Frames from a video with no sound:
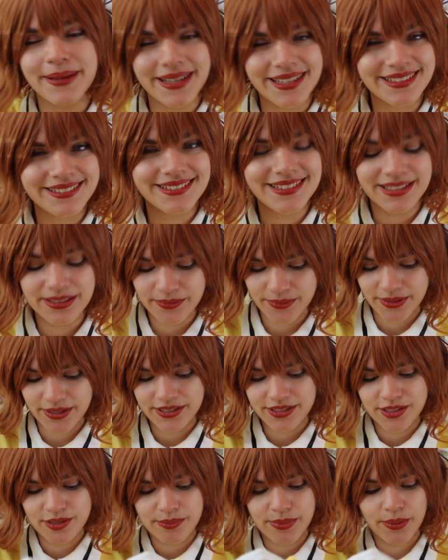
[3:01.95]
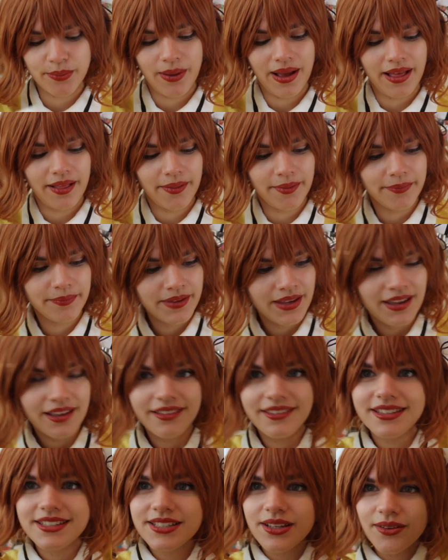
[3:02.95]
but didn't work super well.
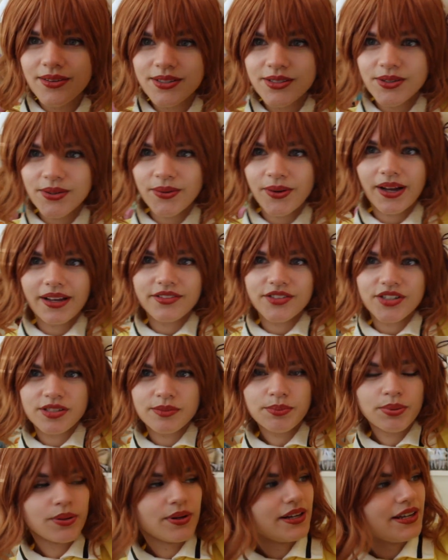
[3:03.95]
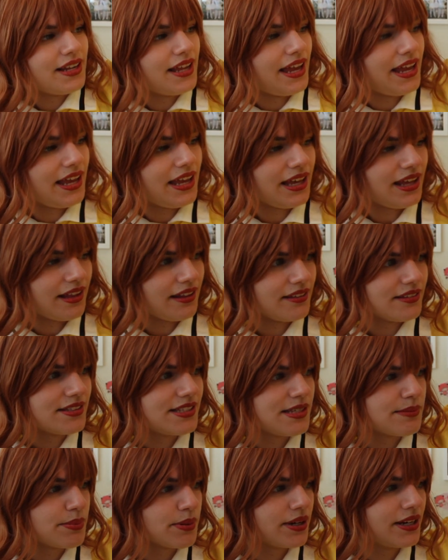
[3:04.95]
This also, I just put a
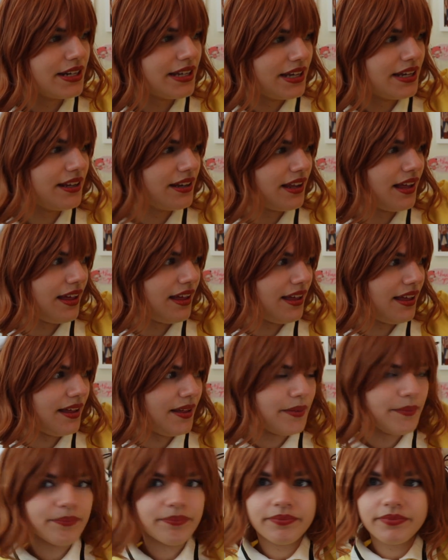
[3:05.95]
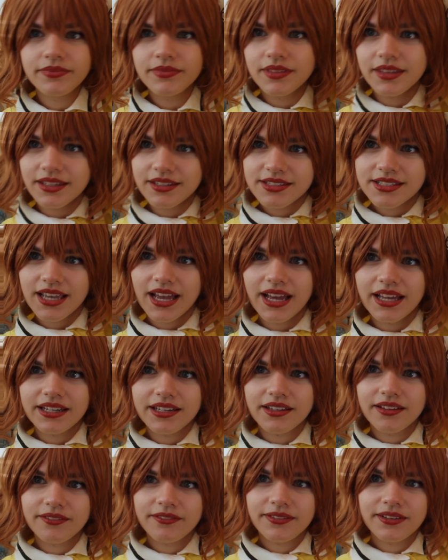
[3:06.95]
zipper in it, um, that's
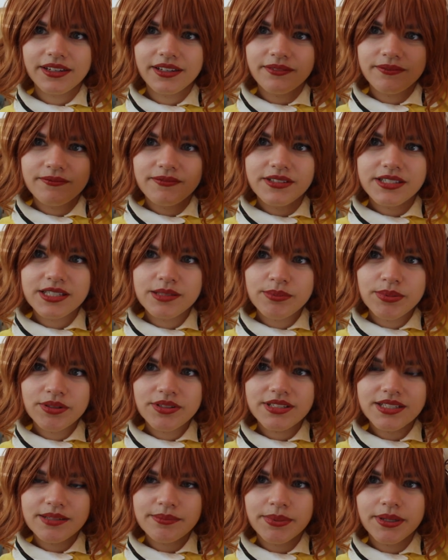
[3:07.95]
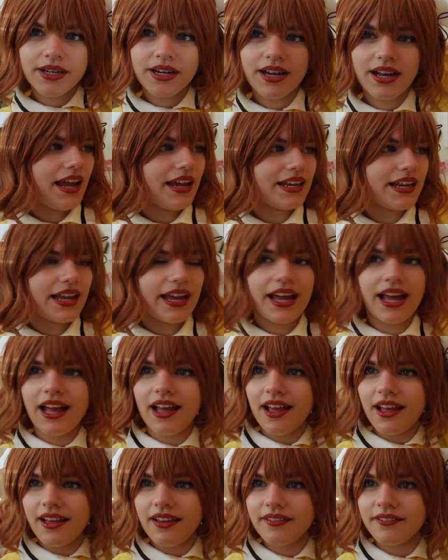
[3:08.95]
kind of an invisible zipper, and I
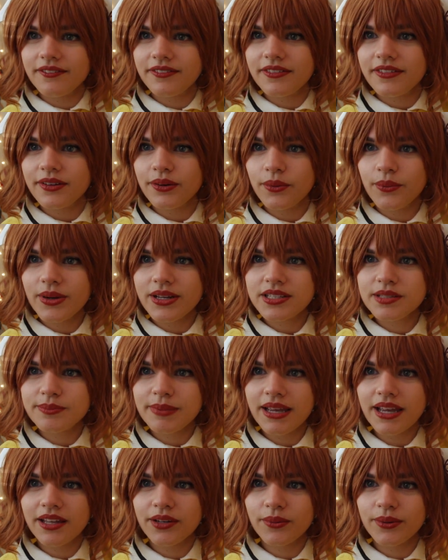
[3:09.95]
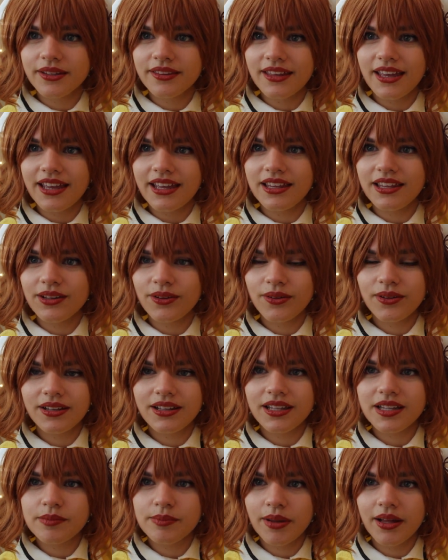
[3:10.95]
have waistband with a little
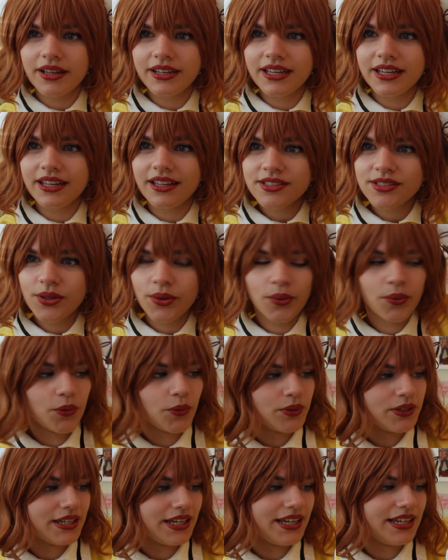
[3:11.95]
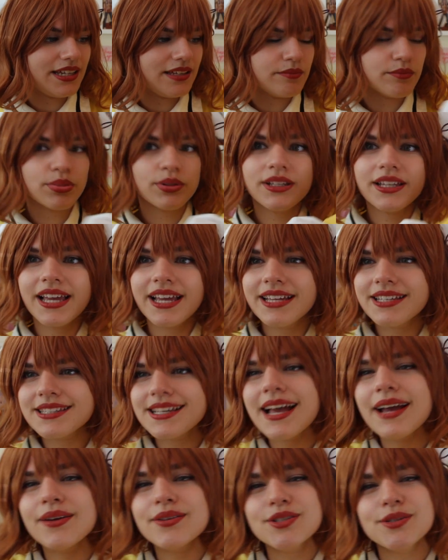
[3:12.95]
clip on it to hold it in
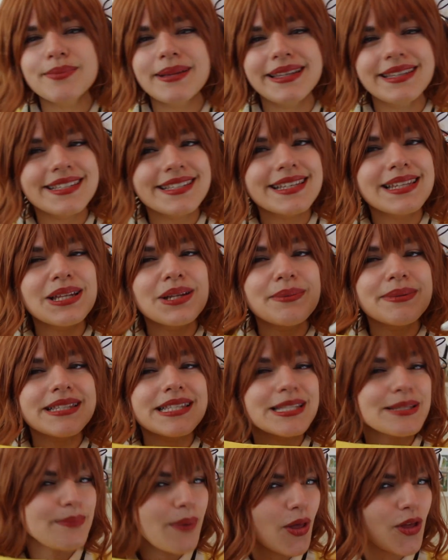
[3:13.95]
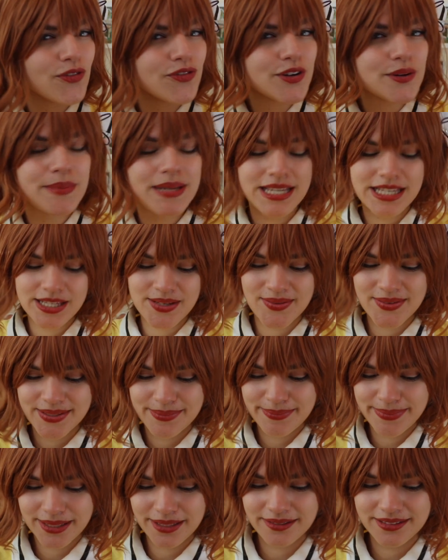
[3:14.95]
place. I also made this a little bit small for me, so it
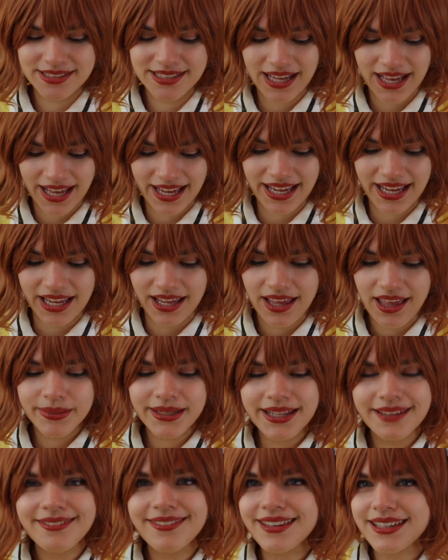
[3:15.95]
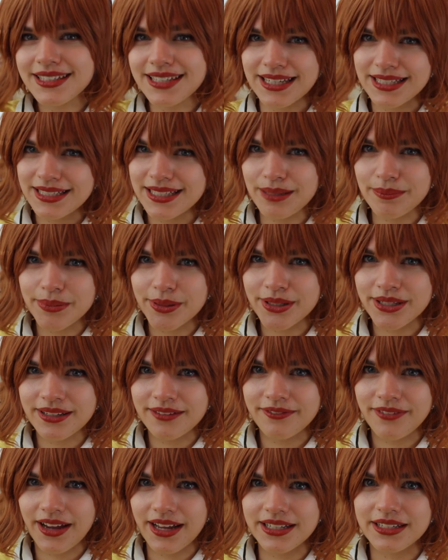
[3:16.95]
was a bit tight, but I think it ended up
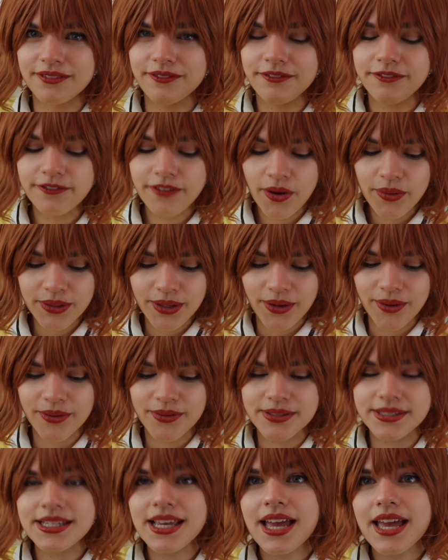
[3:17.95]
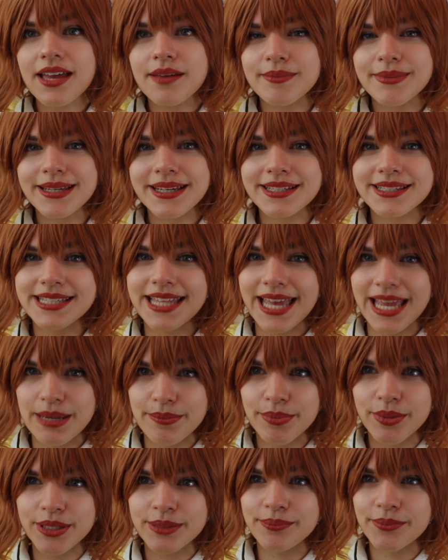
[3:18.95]
looking fine in photos because the
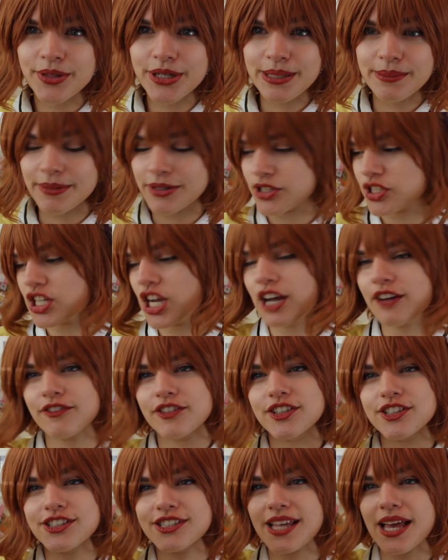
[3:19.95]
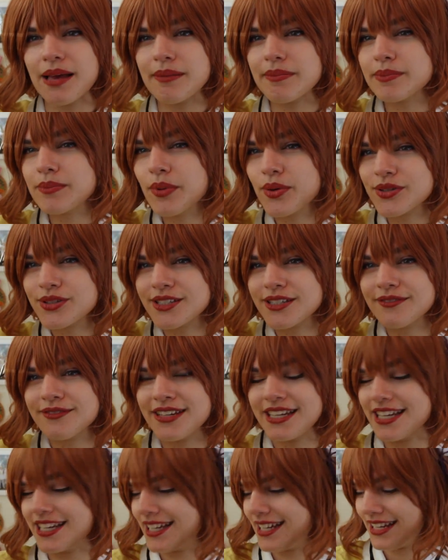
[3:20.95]
apron pretty much covers up most of
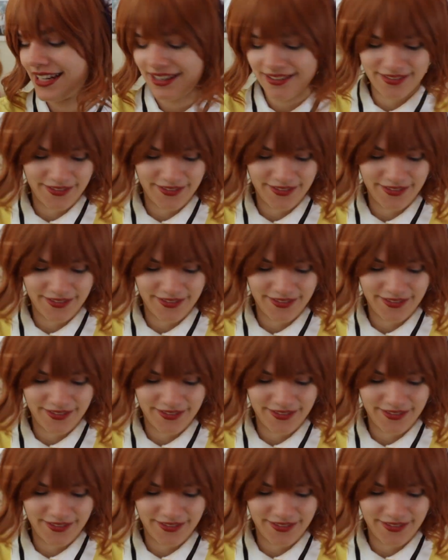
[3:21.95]
it in